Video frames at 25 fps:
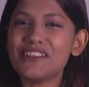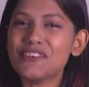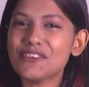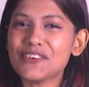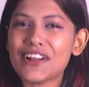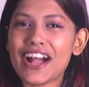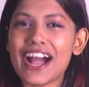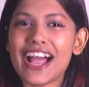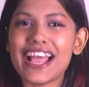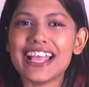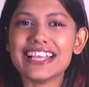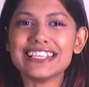Hello
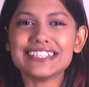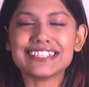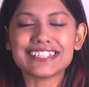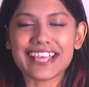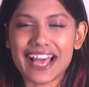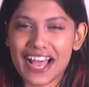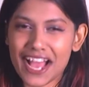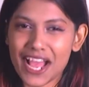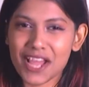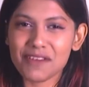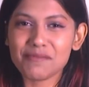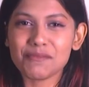guys,
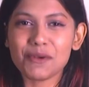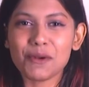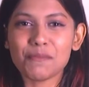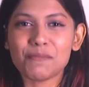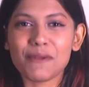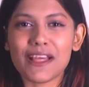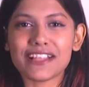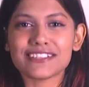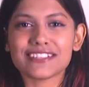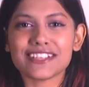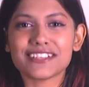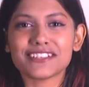I am your
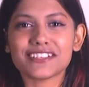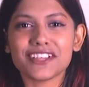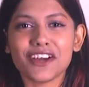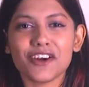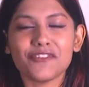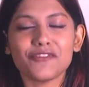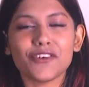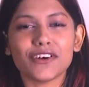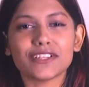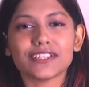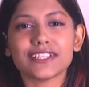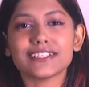presenter
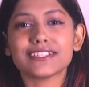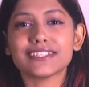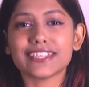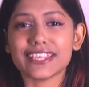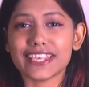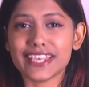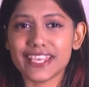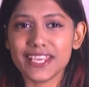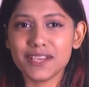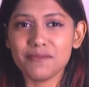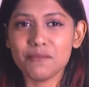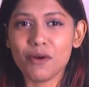for this
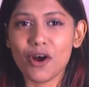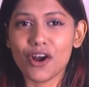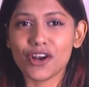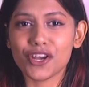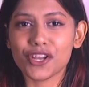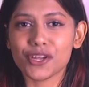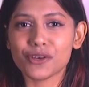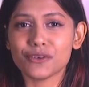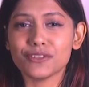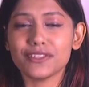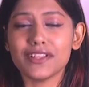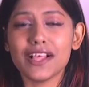
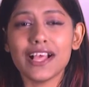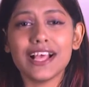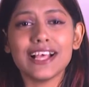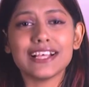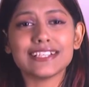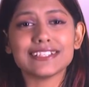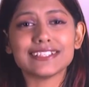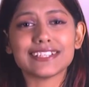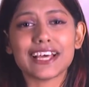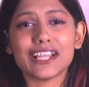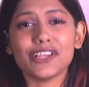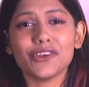e-module,
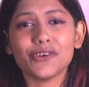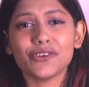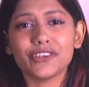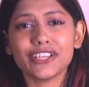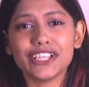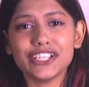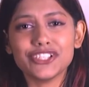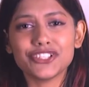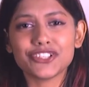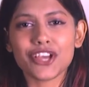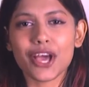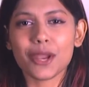
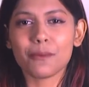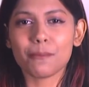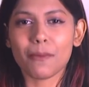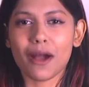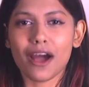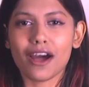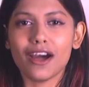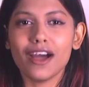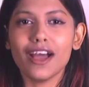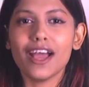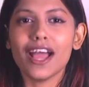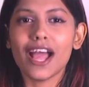Saloni
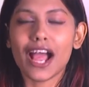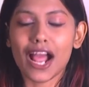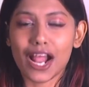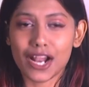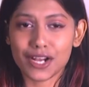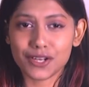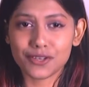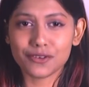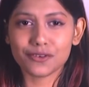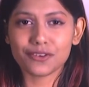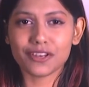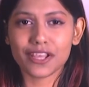Sharma,
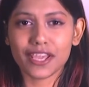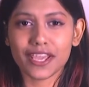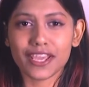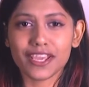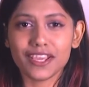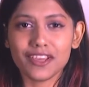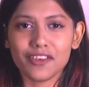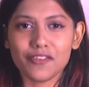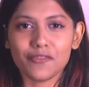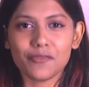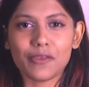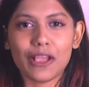and
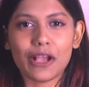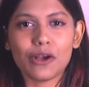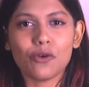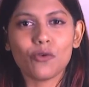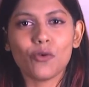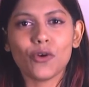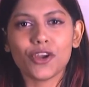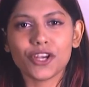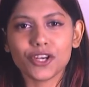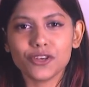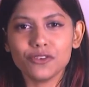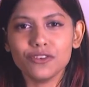today we are
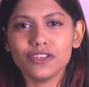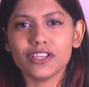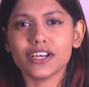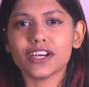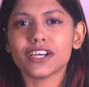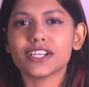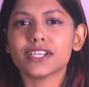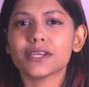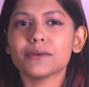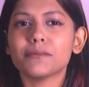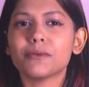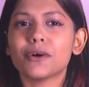going to
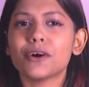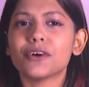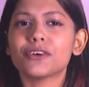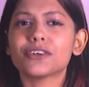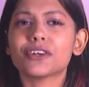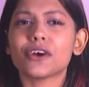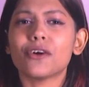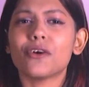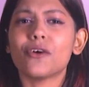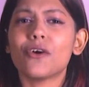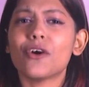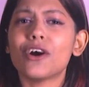learn
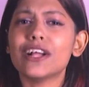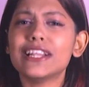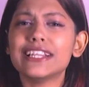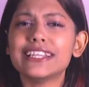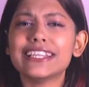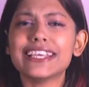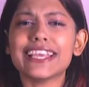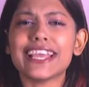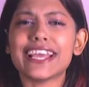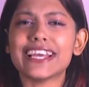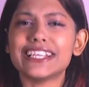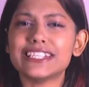about all
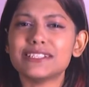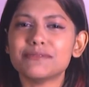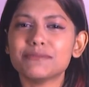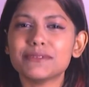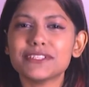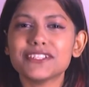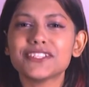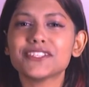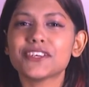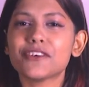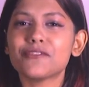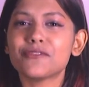the
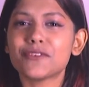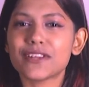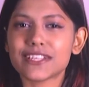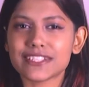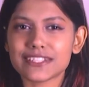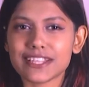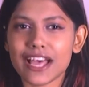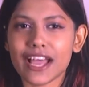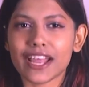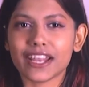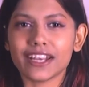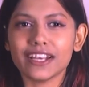elements of
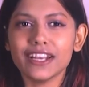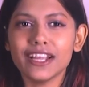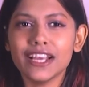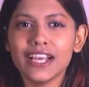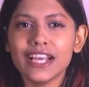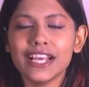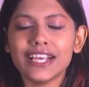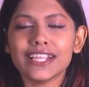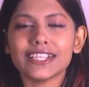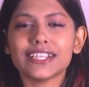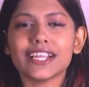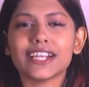design
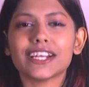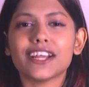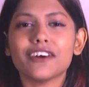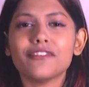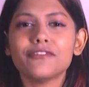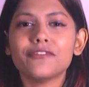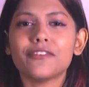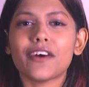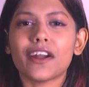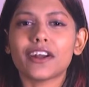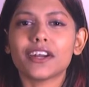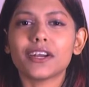that are
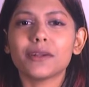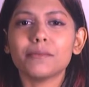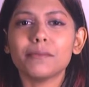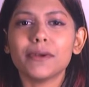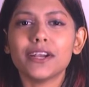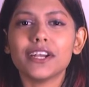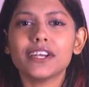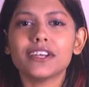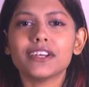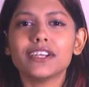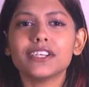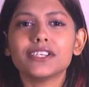
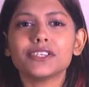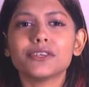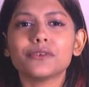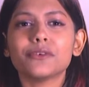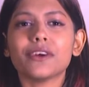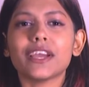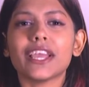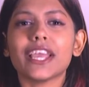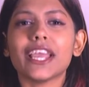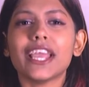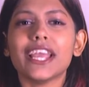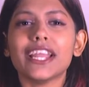fundamental to
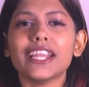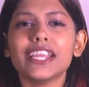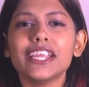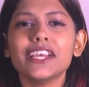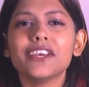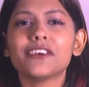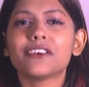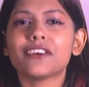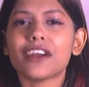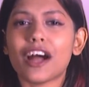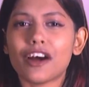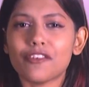any
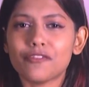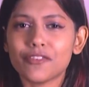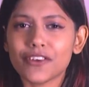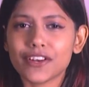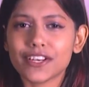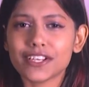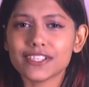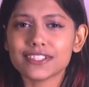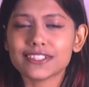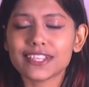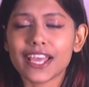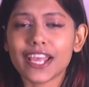
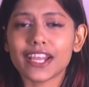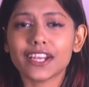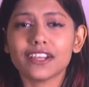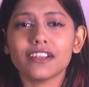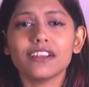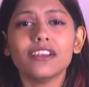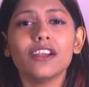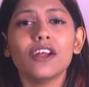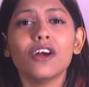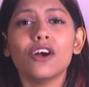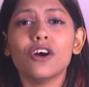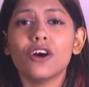graphic
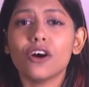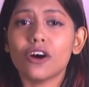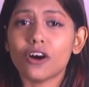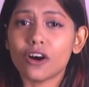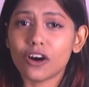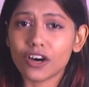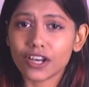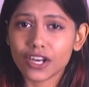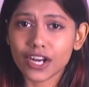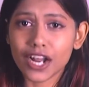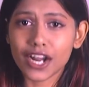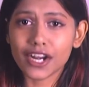designer
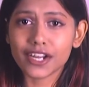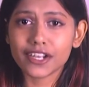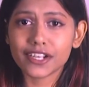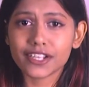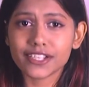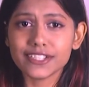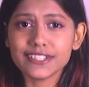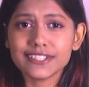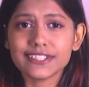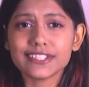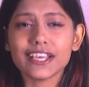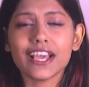or
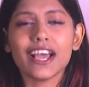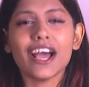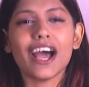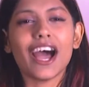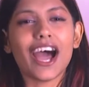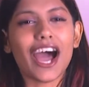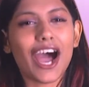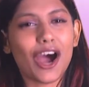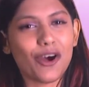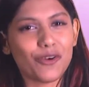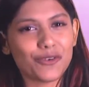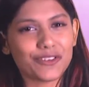artist
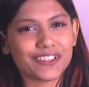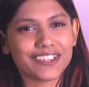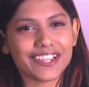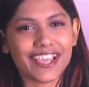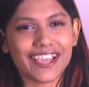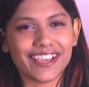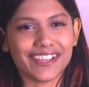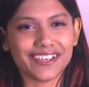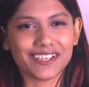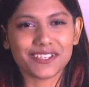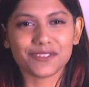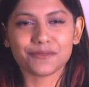out
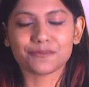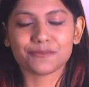there.